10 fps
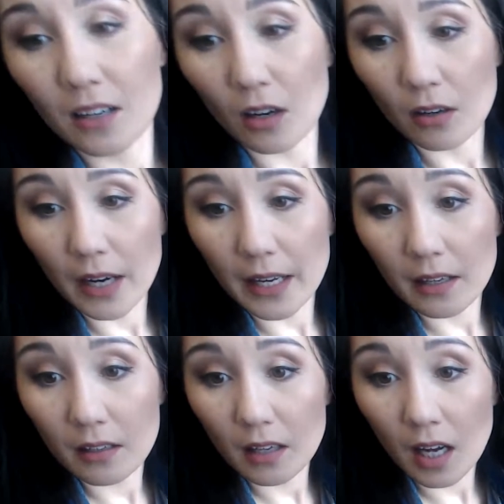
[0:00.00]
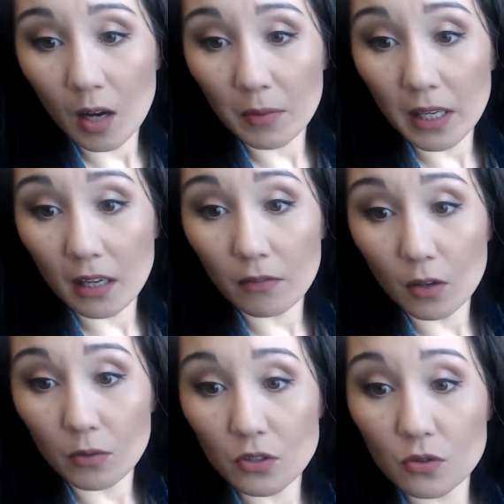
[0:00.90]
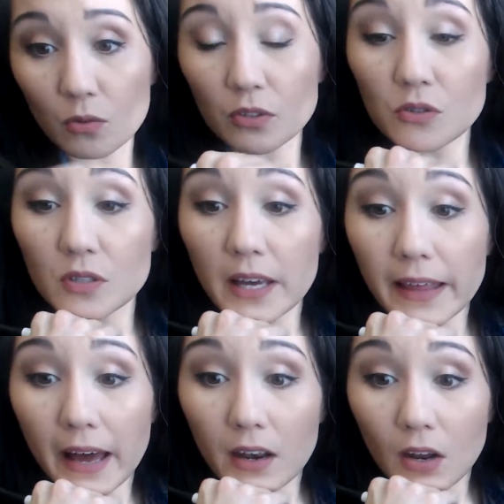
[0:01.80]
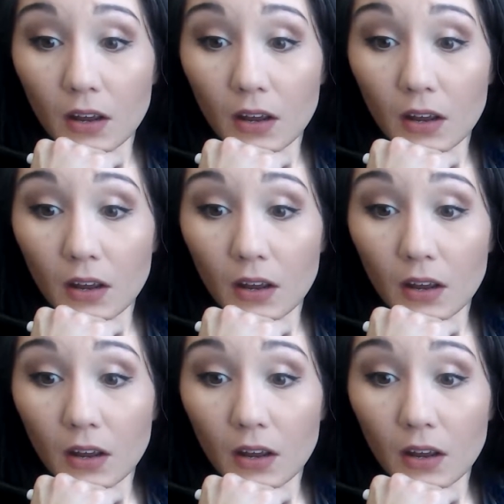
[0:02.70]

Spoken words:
All right. How many of you would you say that?